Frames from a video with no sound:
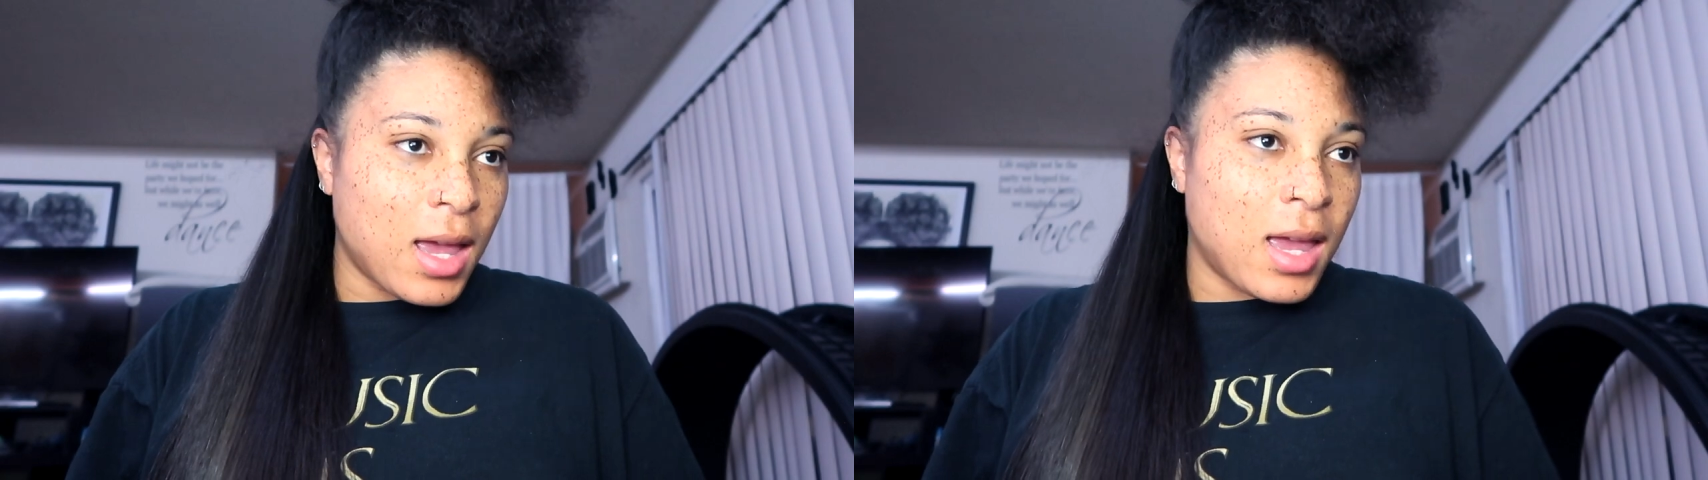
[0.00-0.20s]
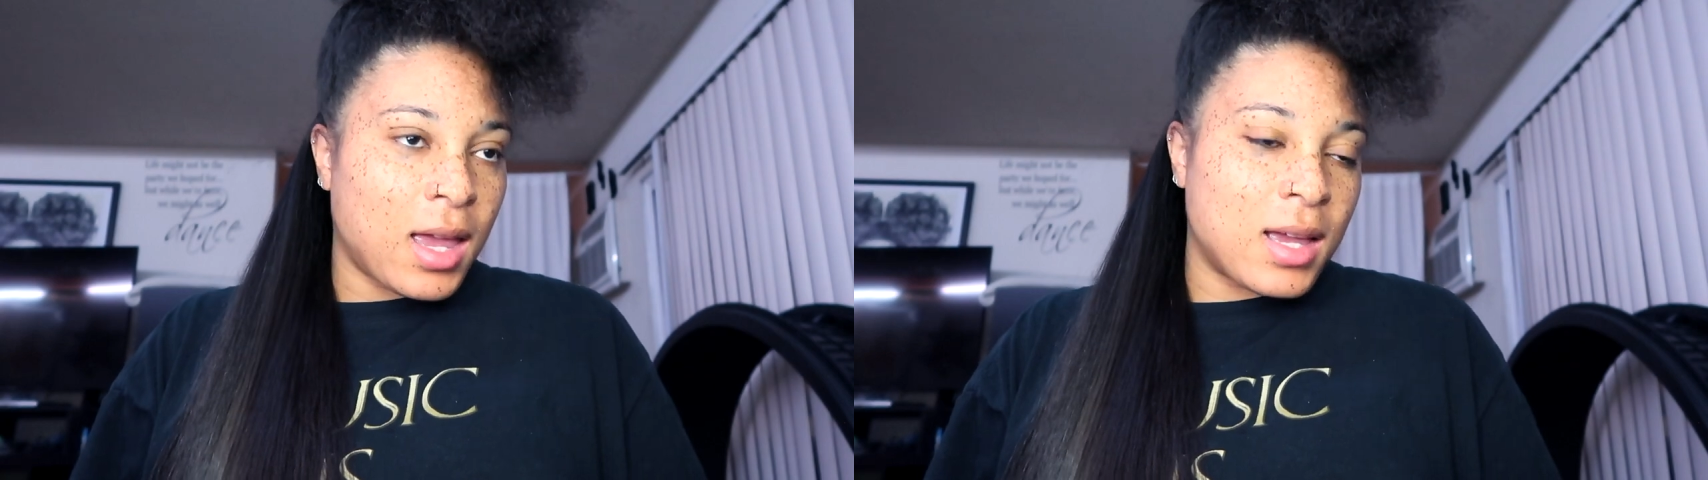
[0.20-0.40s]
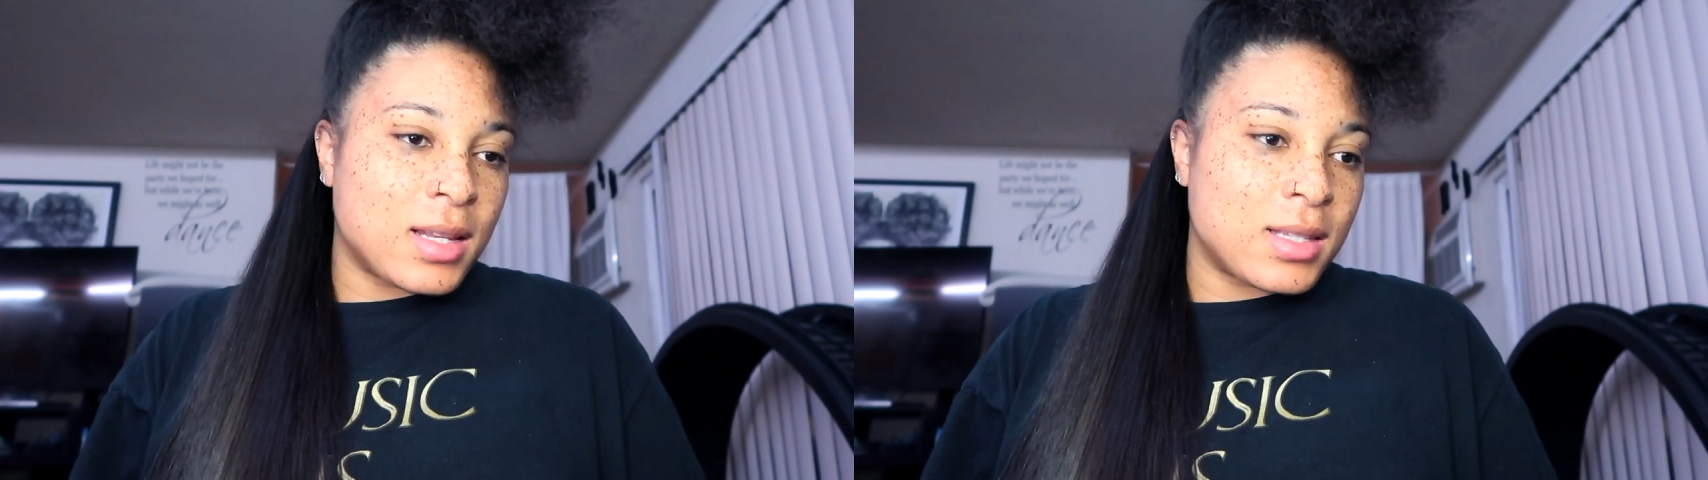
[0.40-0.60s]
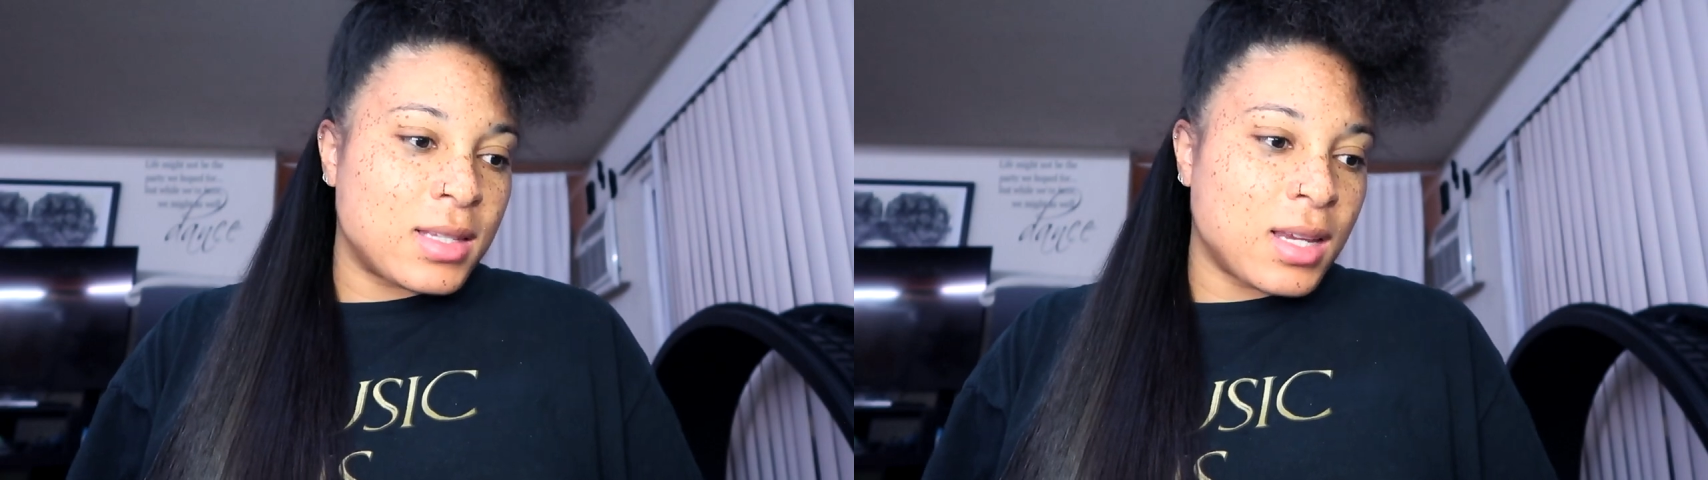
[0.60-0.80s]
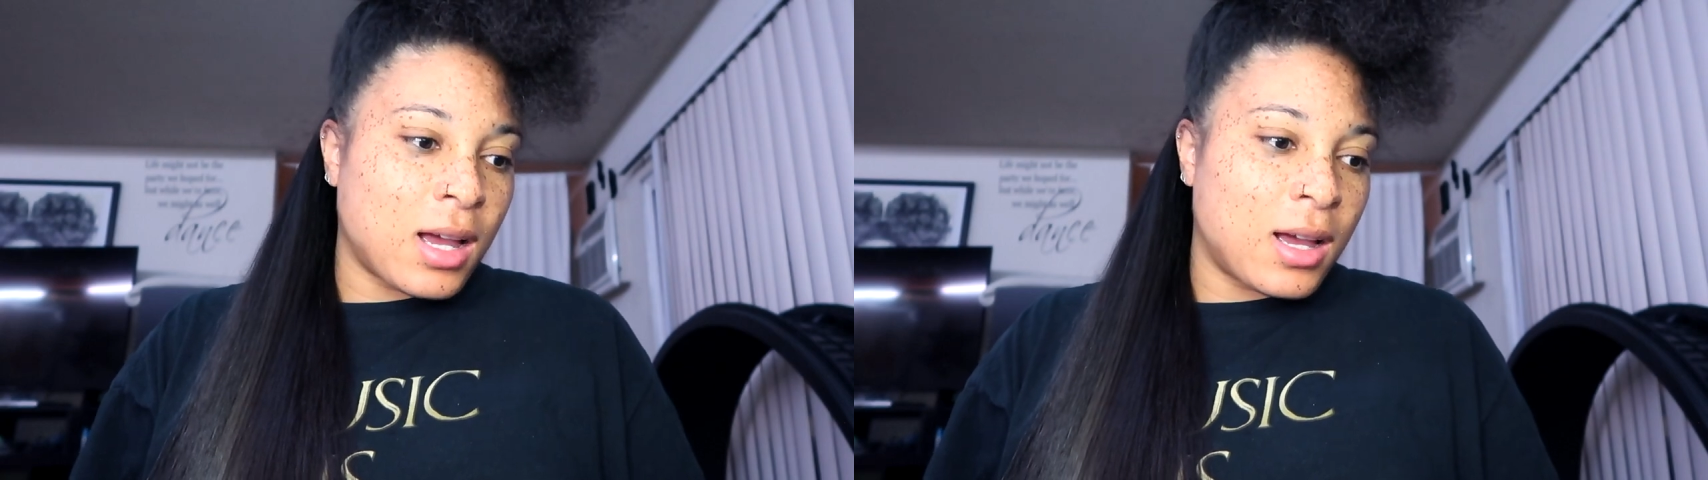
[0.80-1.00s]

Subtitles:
and,